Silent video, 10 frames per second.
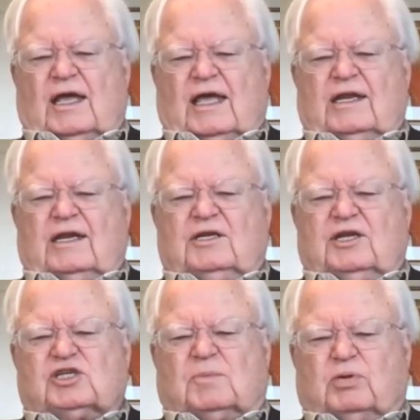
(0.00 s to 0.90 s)
in a
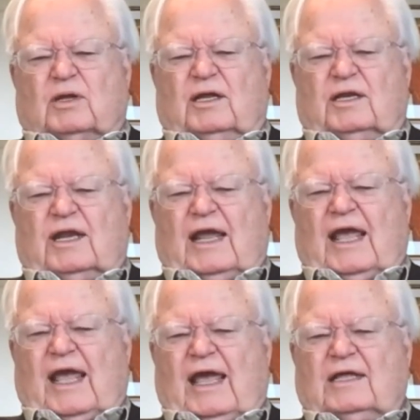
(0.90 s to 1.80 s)
disciplined
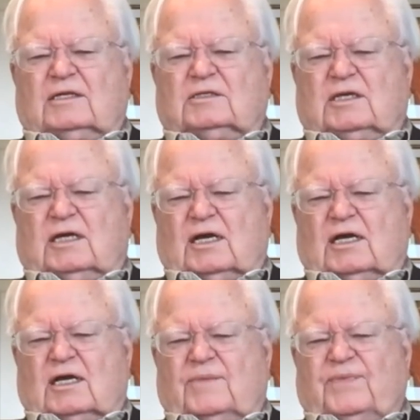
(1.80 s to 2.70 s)
and
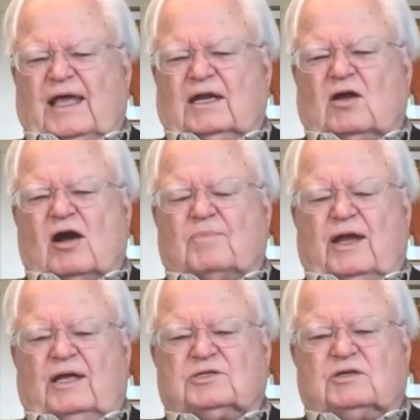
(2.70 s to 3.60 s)

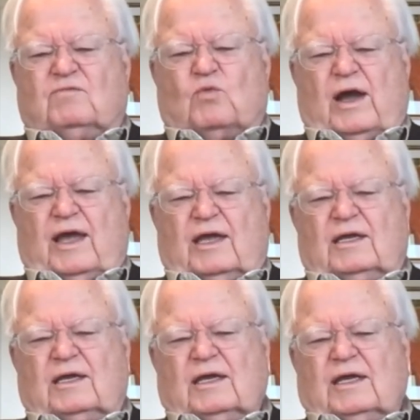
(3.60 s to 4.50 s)
comprehensive
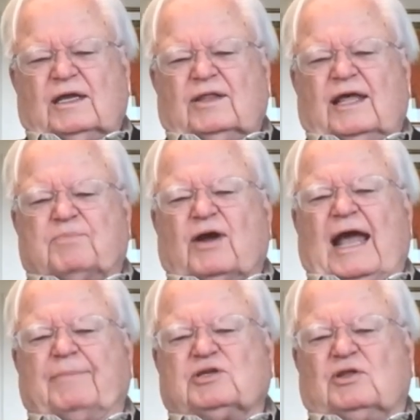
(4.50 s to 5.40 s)
way, that
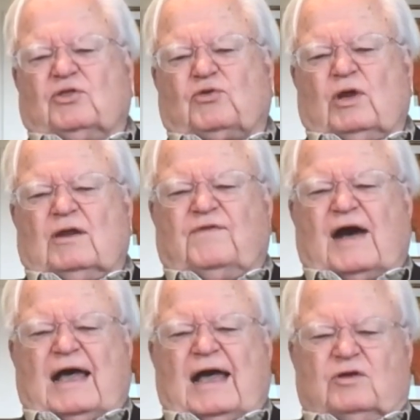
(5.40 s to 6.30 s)
perhaps in 3 to
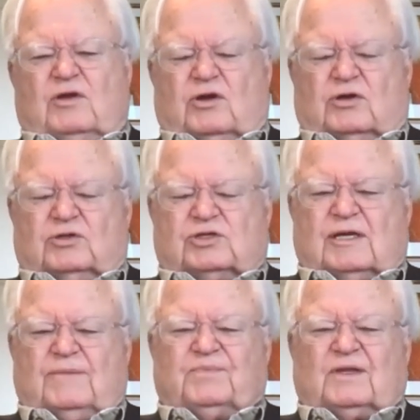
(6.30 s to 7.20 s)
5 years,
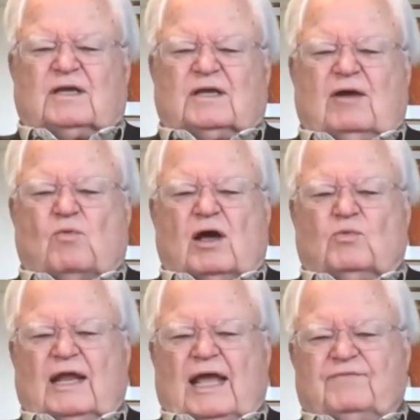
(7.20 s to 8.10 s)
Taiwan
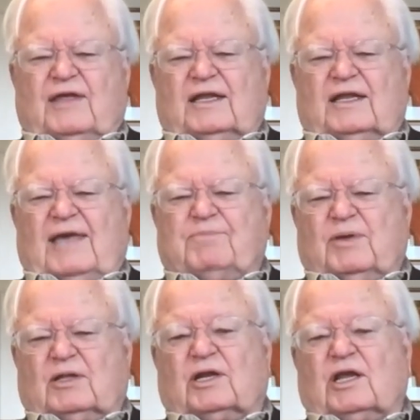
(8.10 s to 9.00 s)
would have that
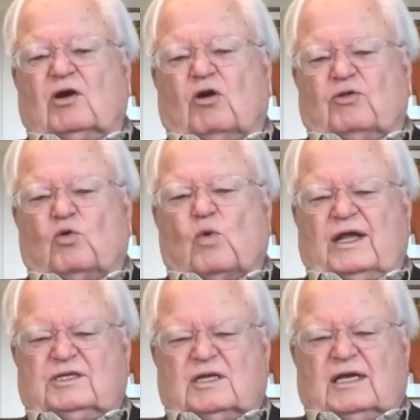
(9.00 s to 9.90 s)
capability, although
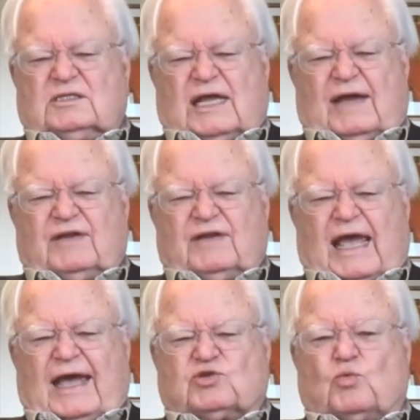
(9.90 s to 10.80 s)
one does have to
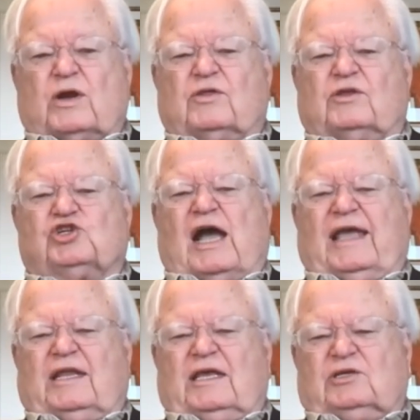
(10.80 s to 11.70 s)
ask, what are the
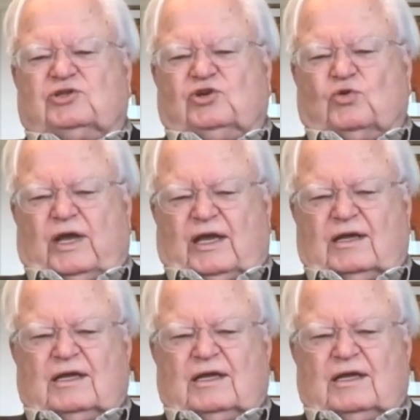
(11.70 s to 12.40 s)
Chinese doing